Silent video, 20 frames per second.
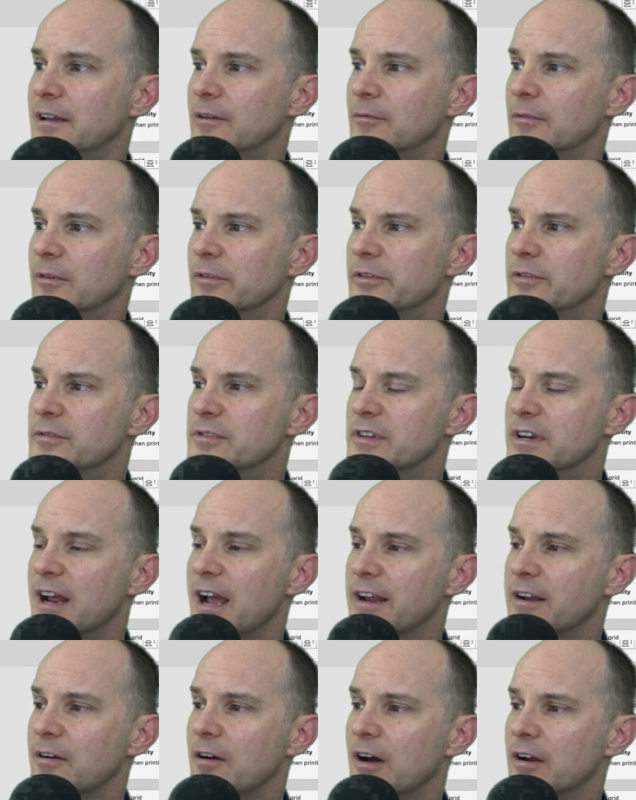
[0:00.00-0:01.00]
We'll use an
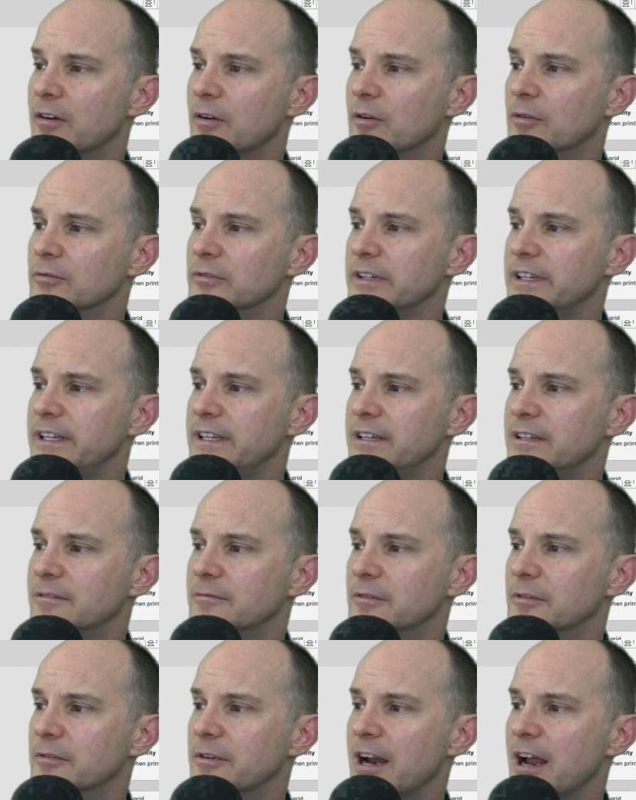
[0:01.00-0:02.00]
icon only.
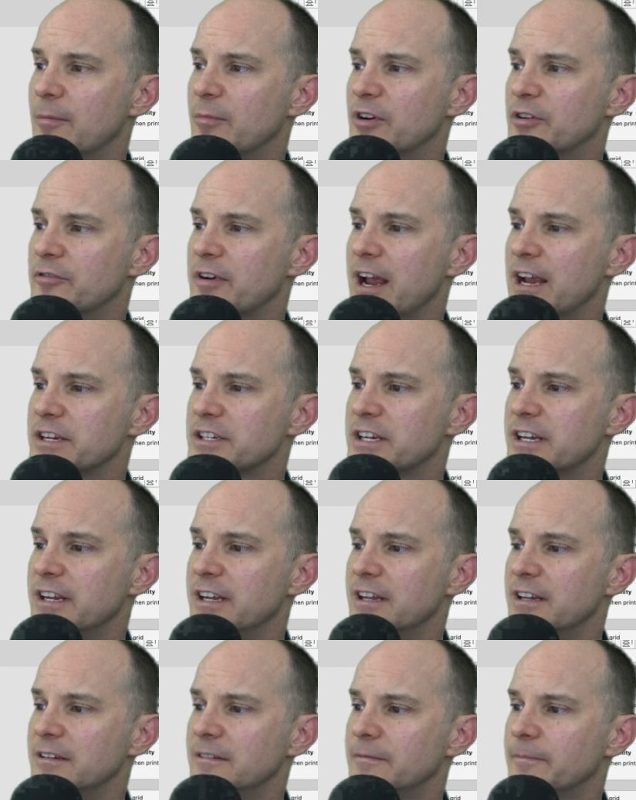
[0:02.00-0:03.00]
We'll grab a trash
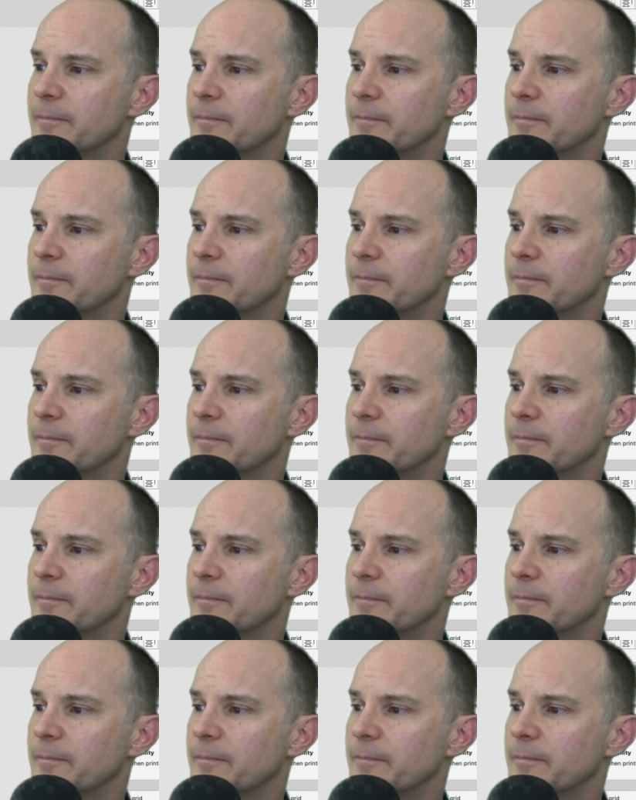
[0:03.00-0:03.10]
can.